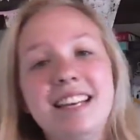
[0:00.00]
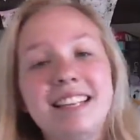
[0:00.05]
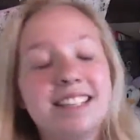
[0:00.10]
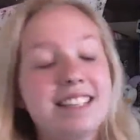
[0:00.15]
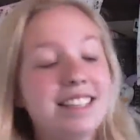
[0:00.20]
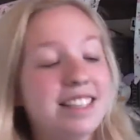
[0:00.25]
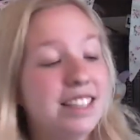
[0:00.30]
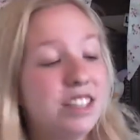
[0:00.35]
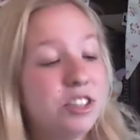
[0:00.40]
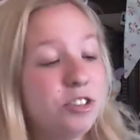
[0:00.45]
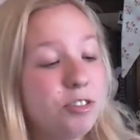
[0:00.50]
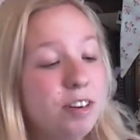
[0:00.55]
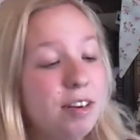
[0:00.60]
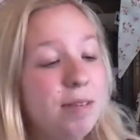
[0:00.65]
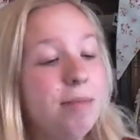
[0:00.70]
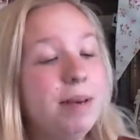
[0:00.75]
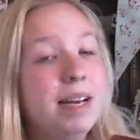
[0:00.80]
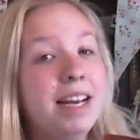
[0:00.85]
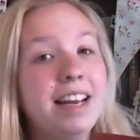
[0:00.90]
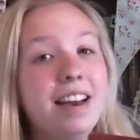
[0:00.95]

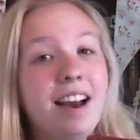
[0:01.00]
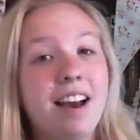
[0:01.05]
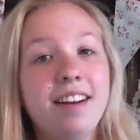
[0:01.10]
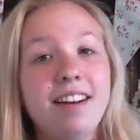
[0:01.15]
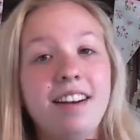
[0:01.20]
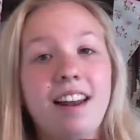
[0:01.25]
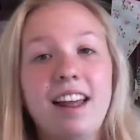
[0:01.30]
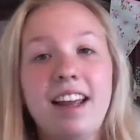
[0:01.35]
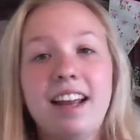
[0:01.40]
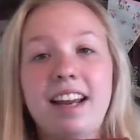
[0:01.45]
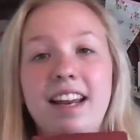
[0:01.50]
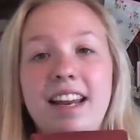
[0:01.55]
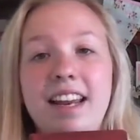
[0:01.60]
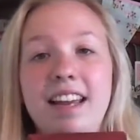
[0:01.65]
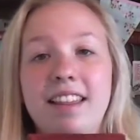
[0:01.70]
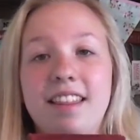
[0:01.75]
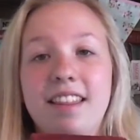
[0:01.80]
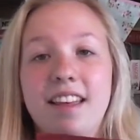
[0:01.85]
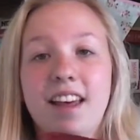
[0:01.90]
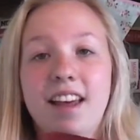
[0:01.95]
extremely
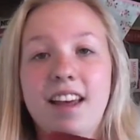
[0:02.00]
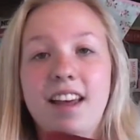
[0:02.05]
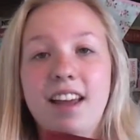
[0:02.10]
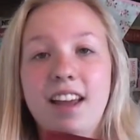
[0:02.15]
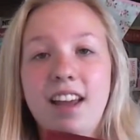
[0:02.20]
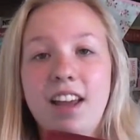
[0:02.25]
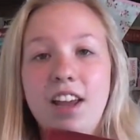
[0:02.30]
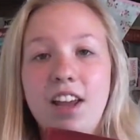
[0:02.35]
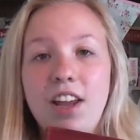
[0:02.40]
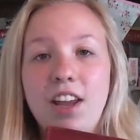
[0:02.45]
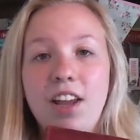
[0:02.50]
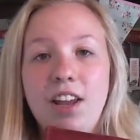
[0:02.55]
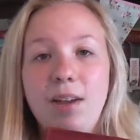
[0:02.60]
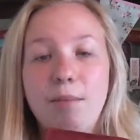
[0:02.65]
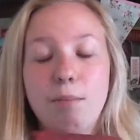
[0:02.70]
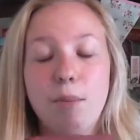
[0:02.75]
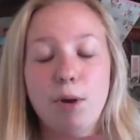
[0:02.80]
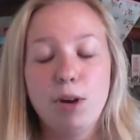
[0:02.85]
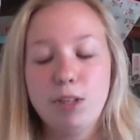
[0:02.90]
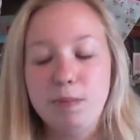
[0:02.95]
unlikely that
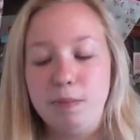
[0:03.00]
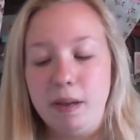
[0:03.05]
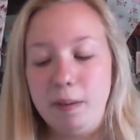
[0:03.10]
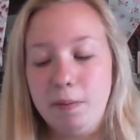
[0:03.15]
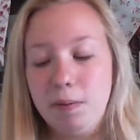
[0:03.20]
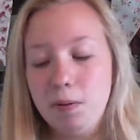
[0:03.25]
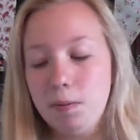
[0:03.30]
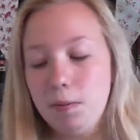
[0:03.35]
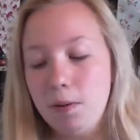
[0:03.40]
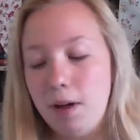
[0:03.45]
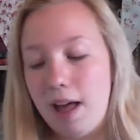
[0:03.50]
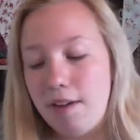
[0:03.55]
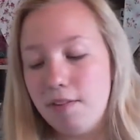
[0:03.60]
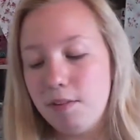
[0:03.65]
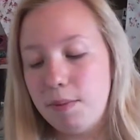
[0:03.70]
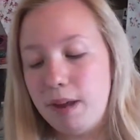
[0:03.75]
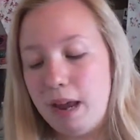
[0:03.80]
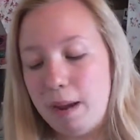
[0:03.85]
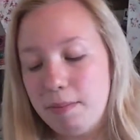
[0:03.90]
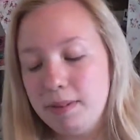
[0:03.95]
most people will ever
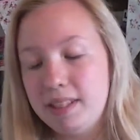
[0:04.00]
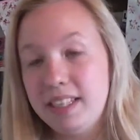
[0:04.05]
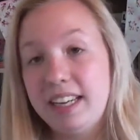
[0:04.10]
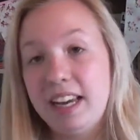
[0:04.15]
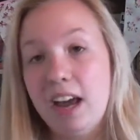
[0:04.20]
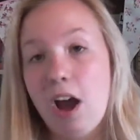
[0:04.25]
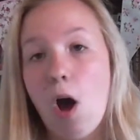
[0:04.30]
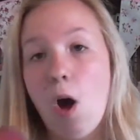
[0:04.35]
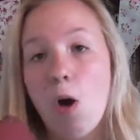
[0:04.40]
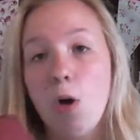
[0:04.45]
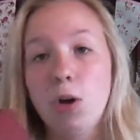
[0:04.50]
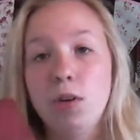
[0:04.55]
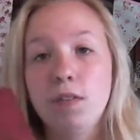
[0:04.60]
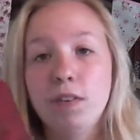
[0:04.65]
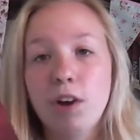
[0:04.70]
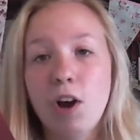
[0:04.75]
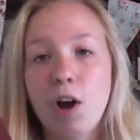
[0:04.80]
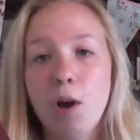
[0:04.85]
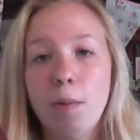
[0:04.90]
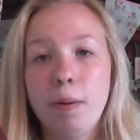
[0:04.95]
be able to get hold of
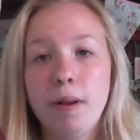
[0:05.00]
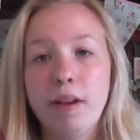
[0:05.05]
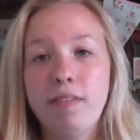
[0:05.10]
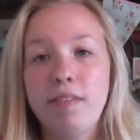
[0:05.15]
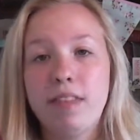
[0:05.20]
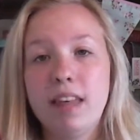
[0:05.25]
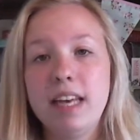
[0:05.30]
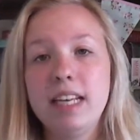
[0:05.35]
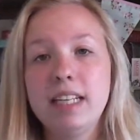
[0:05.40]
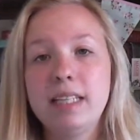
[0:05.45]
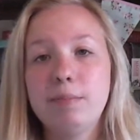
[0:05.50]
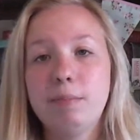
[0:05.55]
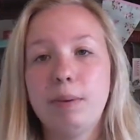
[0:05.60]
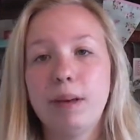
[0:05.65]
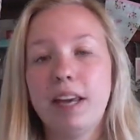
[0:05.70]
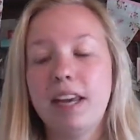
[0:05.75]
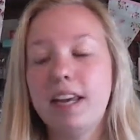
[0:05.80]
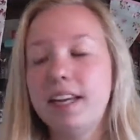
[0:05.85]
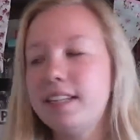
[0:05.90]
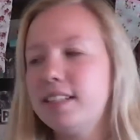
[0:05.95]
a copy of this,
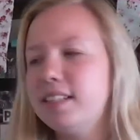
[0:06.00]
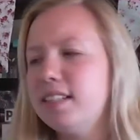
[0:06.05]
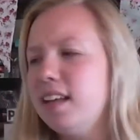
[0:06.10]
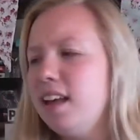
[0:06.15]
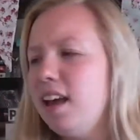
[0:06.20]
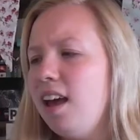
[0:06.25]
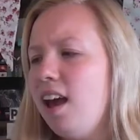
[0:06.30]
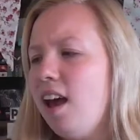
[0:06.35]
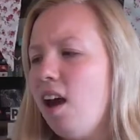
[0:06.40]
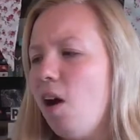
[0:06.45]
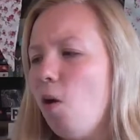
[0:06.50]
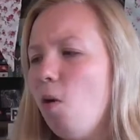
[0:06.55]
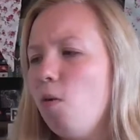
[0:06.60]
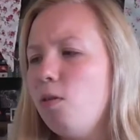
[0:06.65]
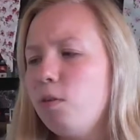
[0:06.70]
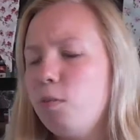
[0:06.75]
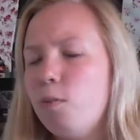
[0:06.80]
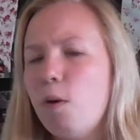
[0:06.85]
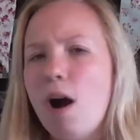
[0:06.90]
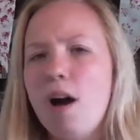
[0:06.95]
because
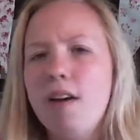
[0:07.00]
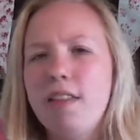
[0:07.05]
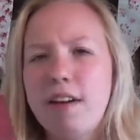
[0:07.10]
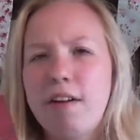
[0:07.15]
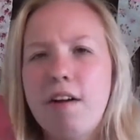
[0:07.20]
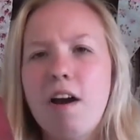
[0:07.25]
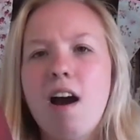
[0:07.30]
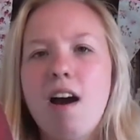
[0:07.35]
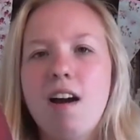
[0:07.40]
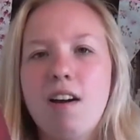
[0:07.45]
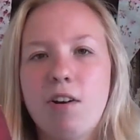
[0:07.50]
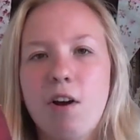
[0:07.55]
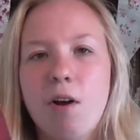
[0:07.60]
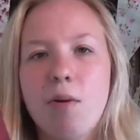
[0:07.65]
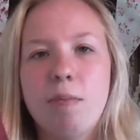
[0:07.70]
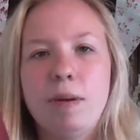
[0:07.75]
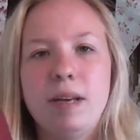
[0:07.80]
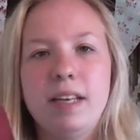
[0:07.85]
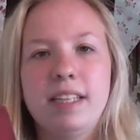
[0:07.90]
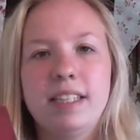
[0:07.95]
while there are
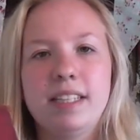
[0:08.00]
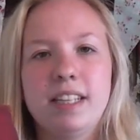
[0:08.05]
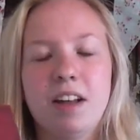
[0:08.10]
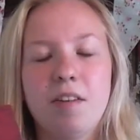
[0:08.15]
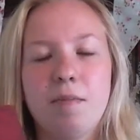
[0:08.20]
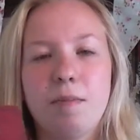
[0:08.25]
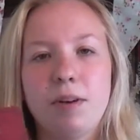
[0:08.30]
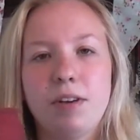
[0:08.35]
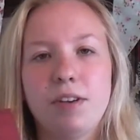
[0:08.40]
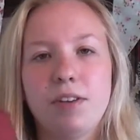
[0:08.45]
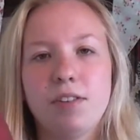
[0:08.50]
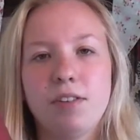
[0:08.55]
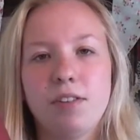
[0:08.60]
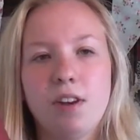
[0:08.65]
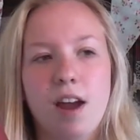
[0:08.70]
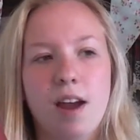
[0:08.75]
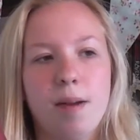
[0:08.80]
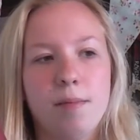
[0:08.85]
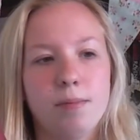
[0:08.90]
copies that have been